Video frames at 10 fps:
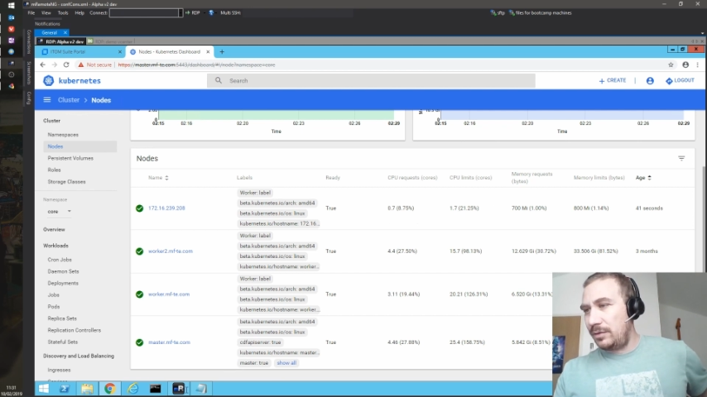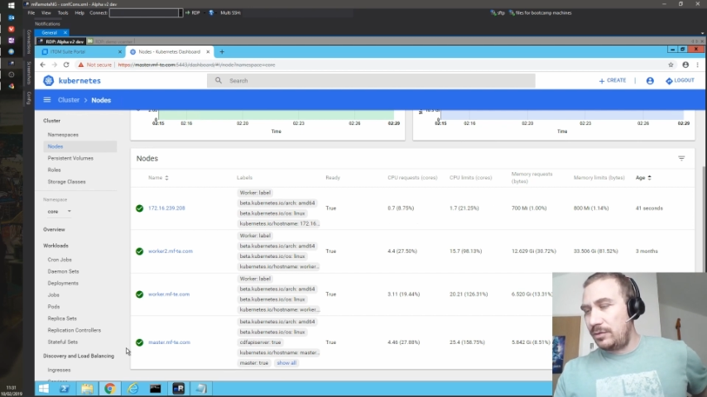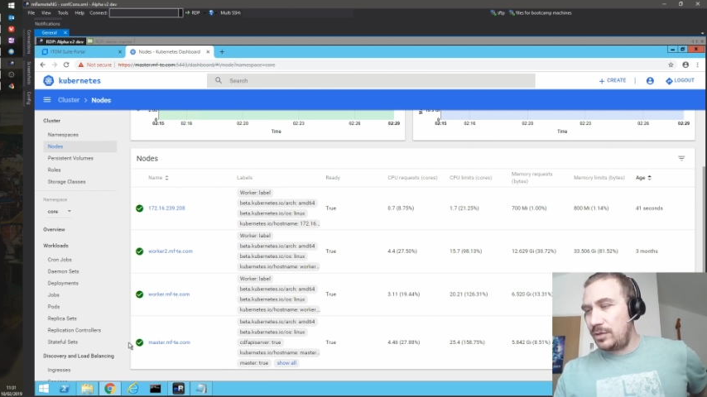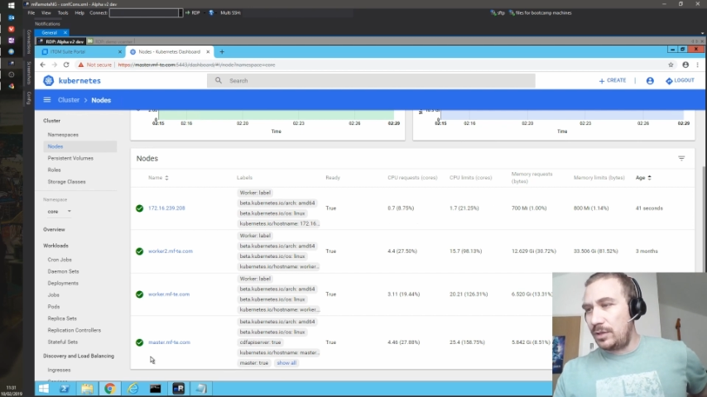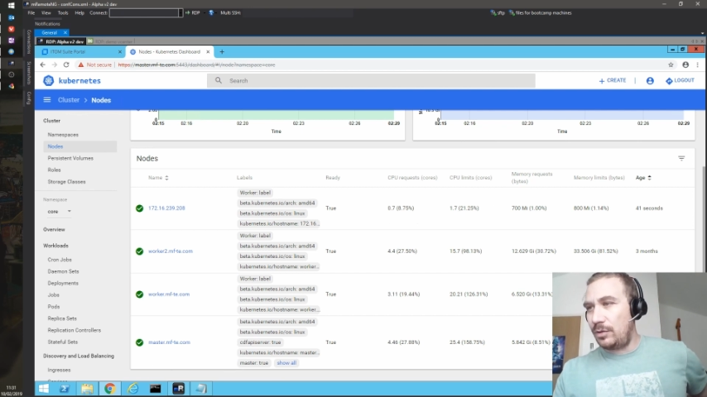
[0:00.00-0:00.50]

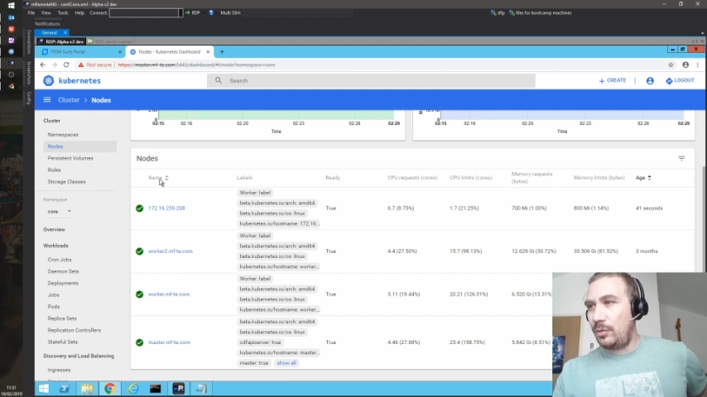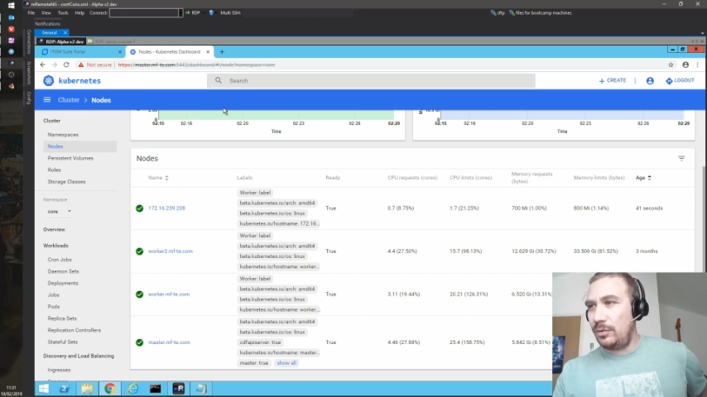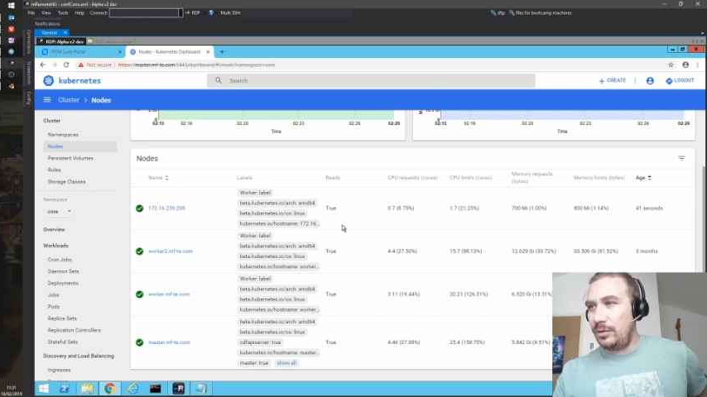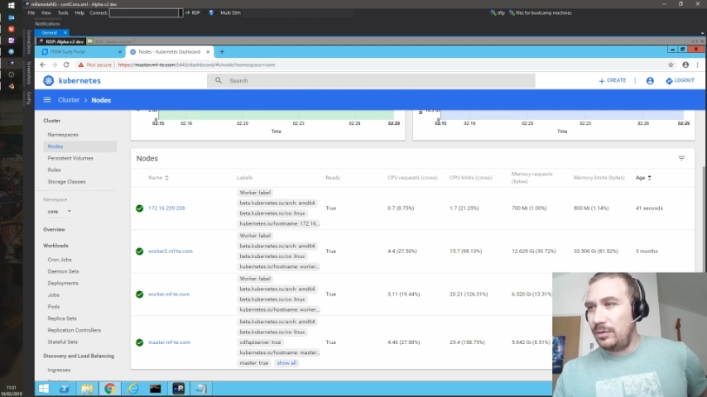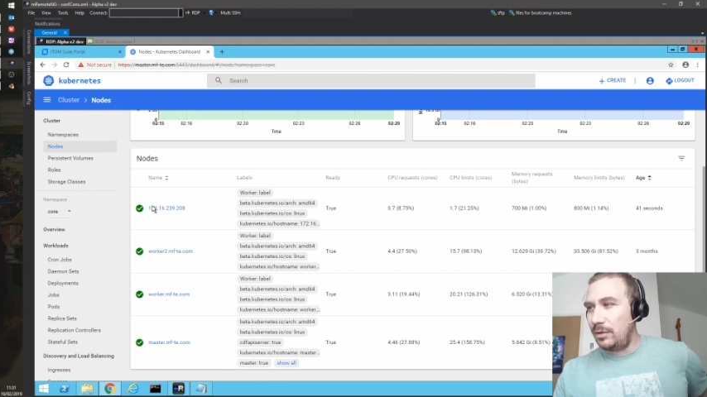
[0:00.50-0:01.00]
So
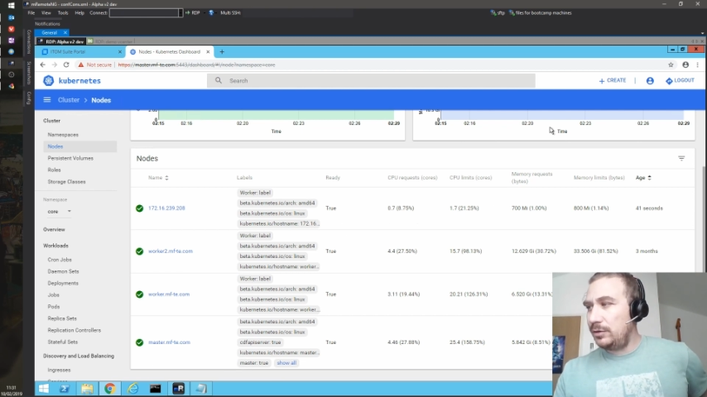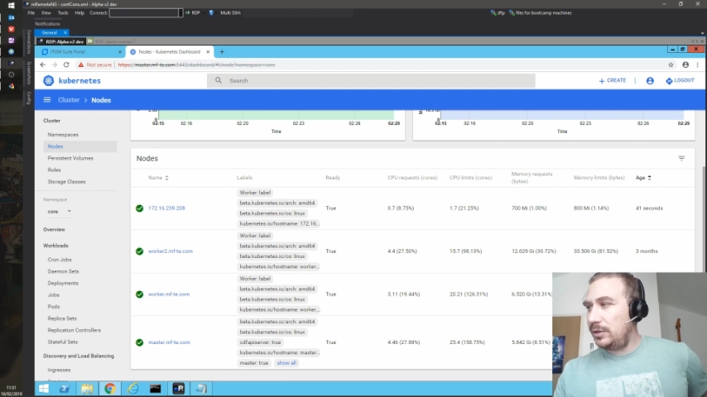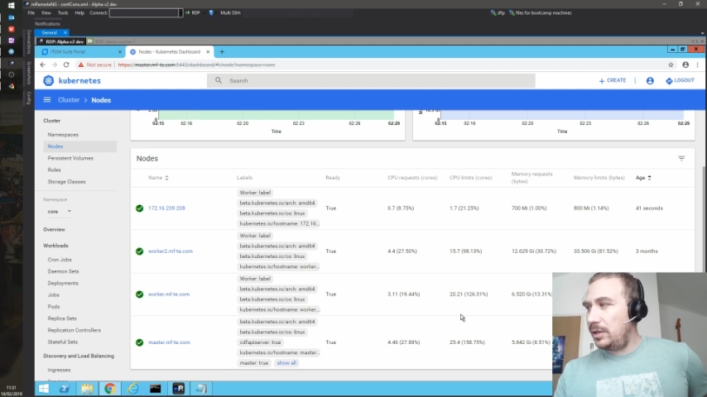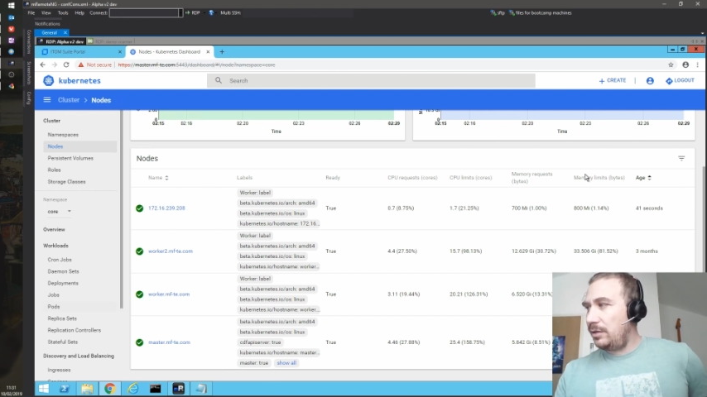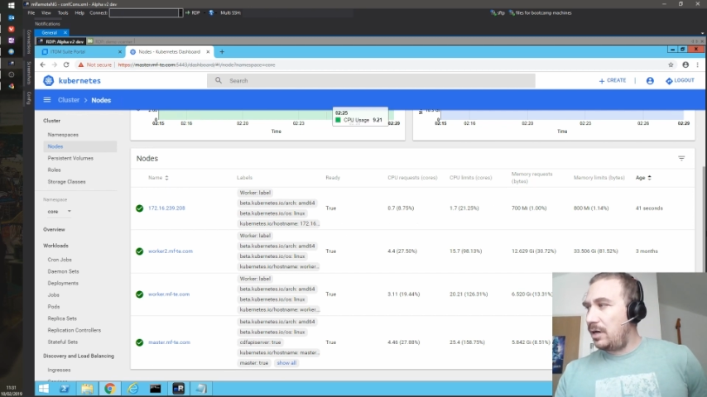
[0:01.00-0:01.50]
those
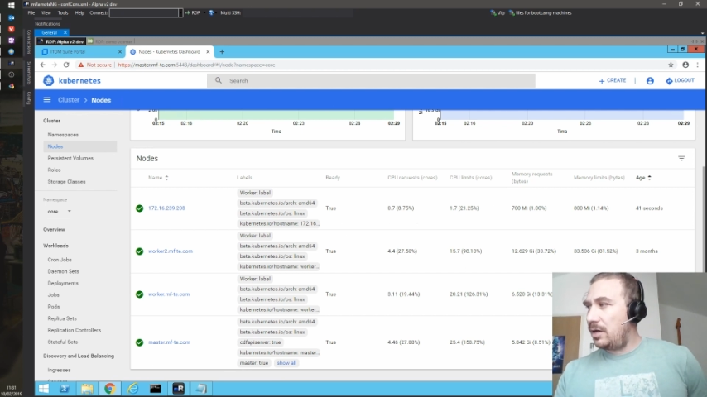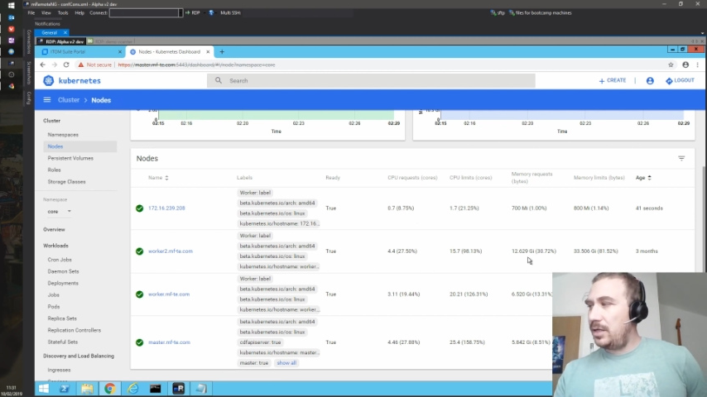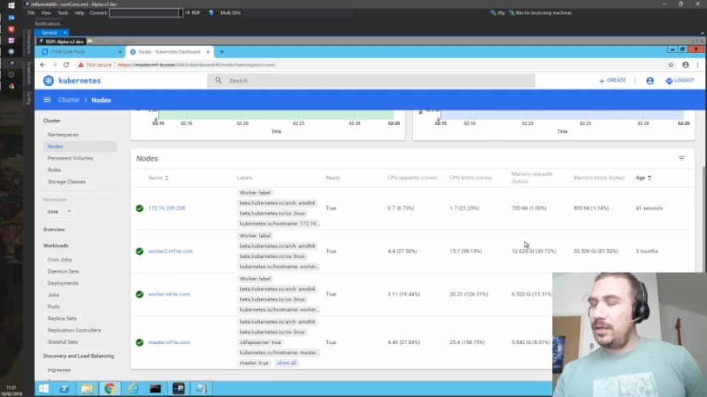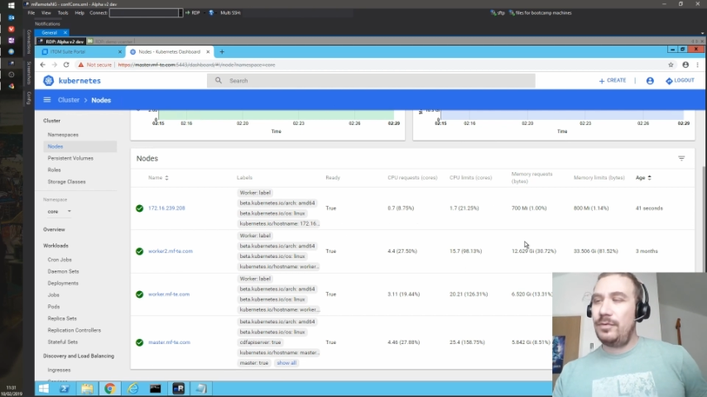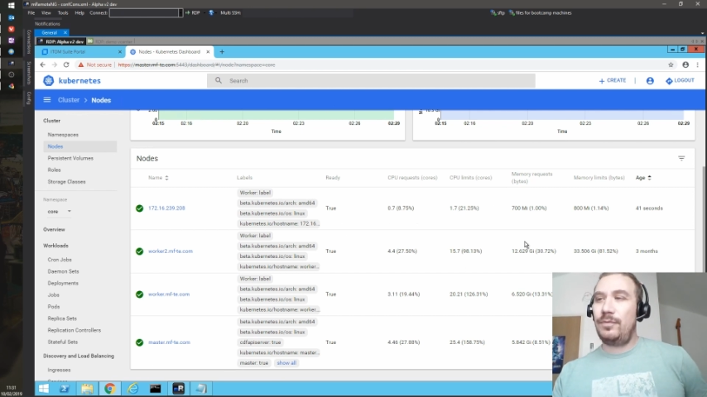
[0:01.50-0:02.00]
are
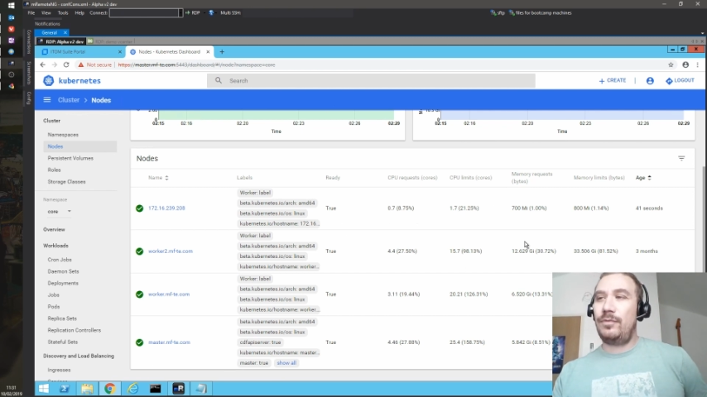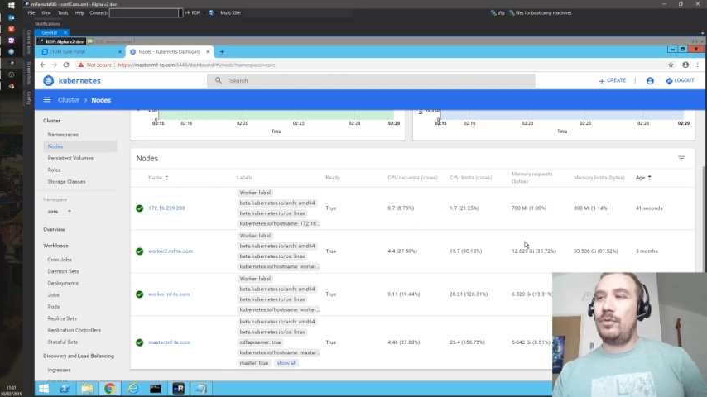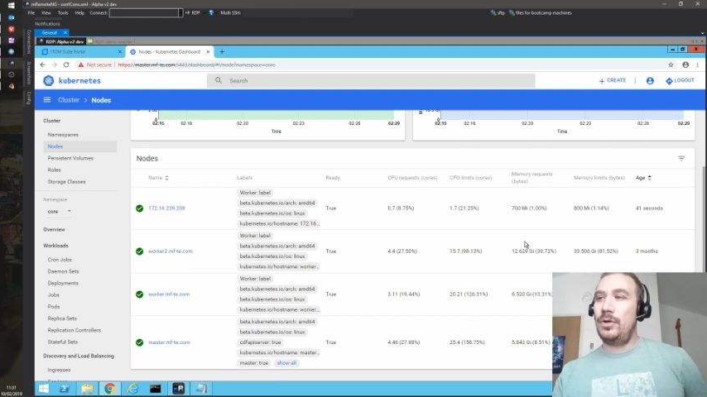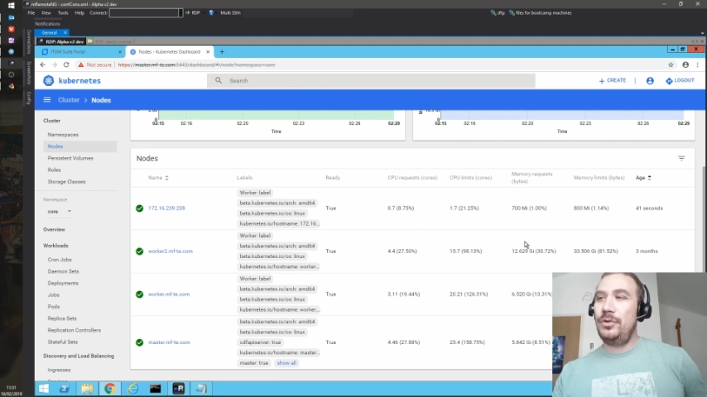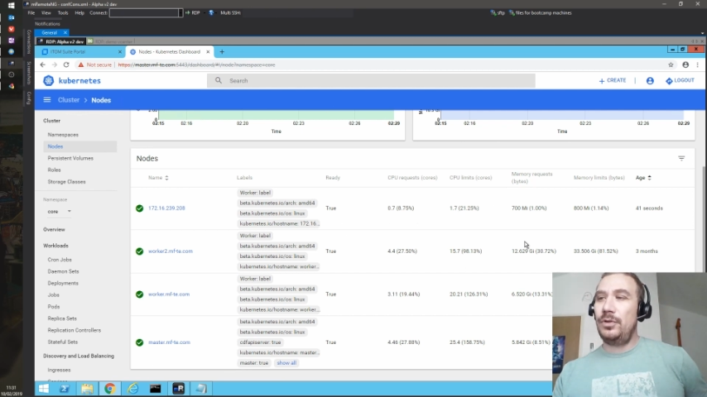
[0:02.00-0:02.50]
our
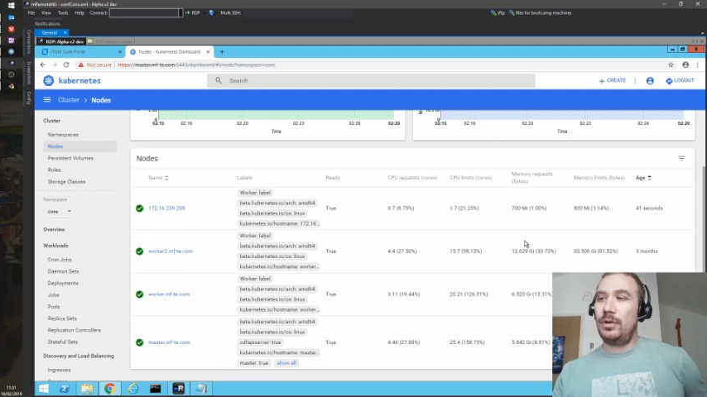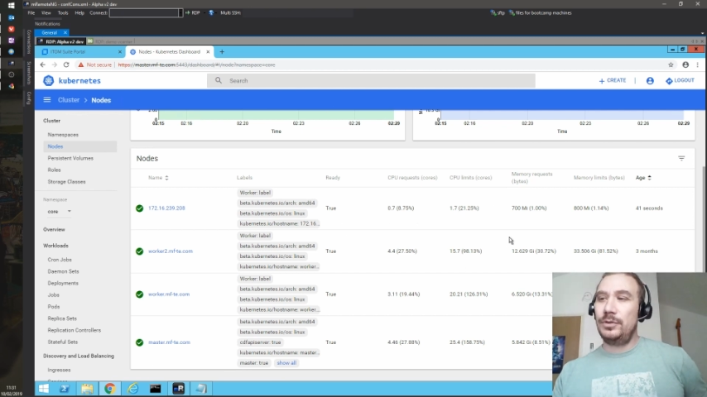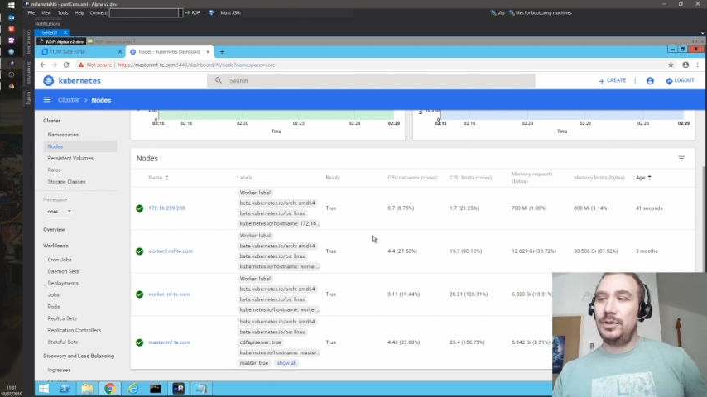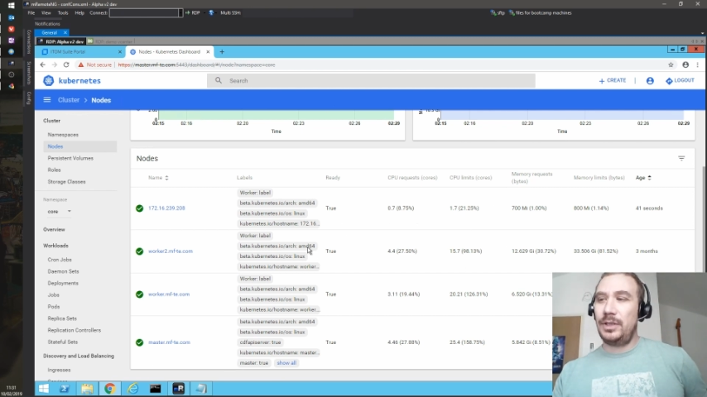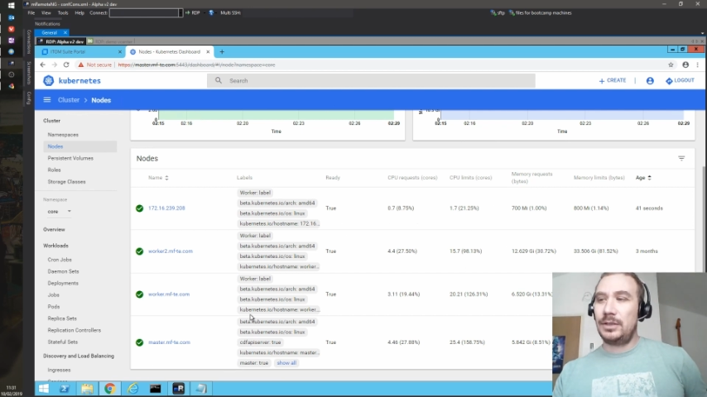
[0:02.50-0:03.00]
4
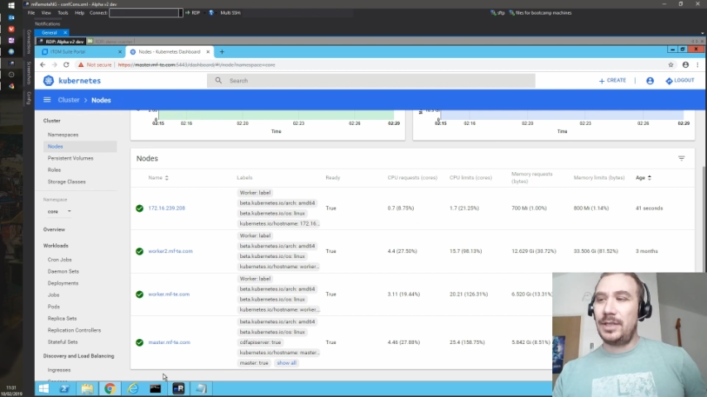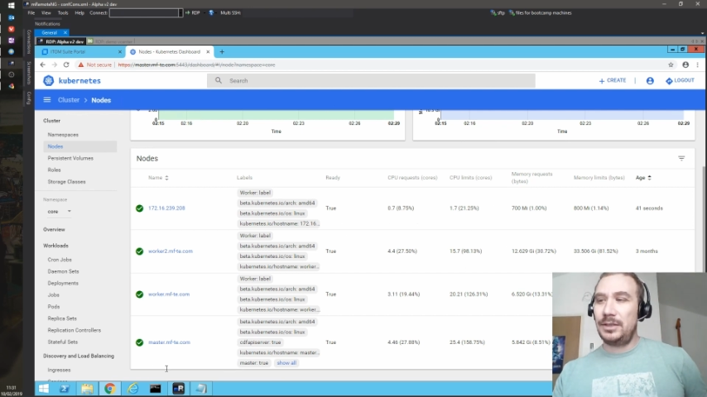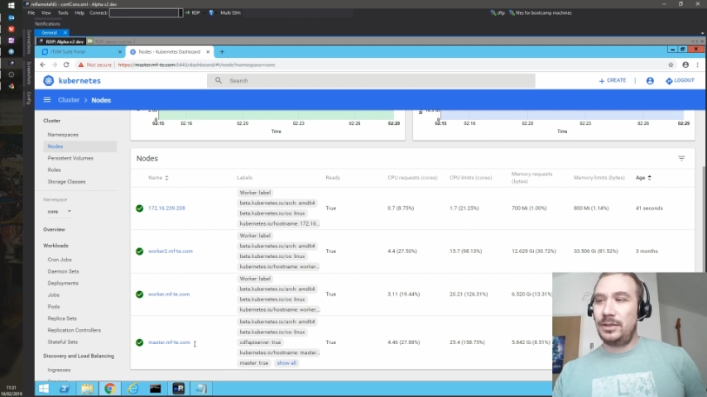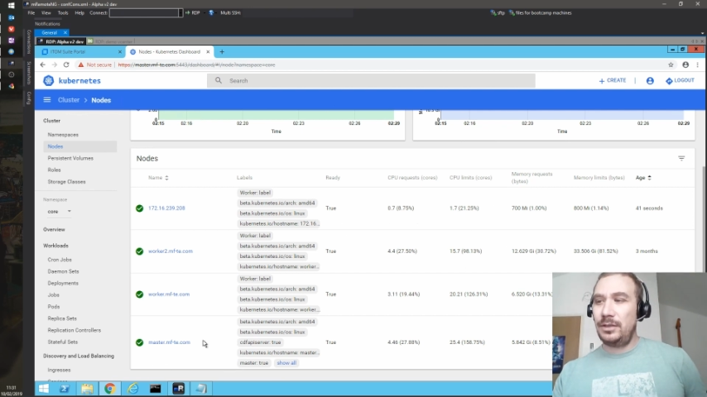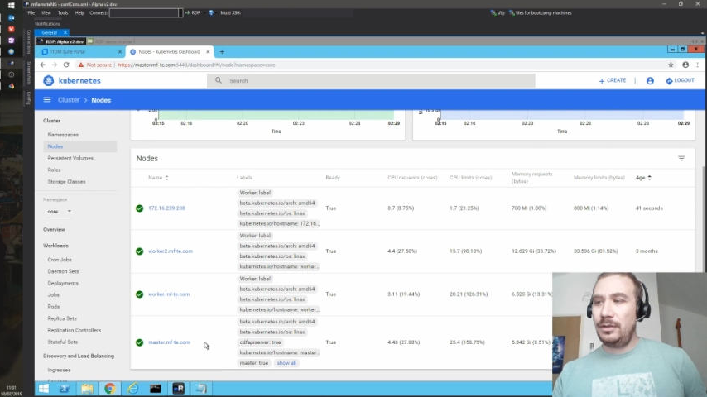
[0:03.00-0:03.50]
nodes in the
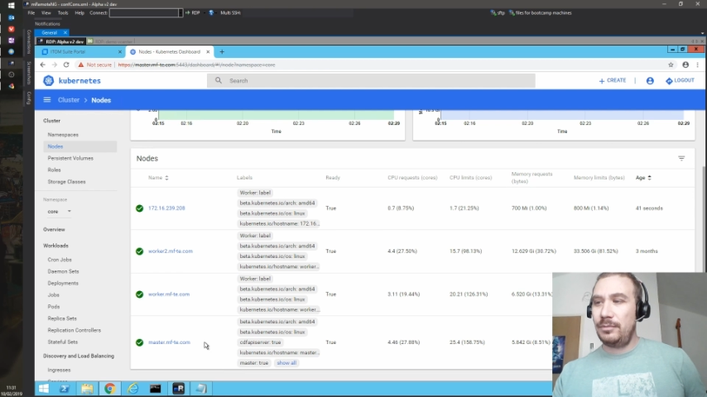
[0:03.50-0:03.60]
cluster: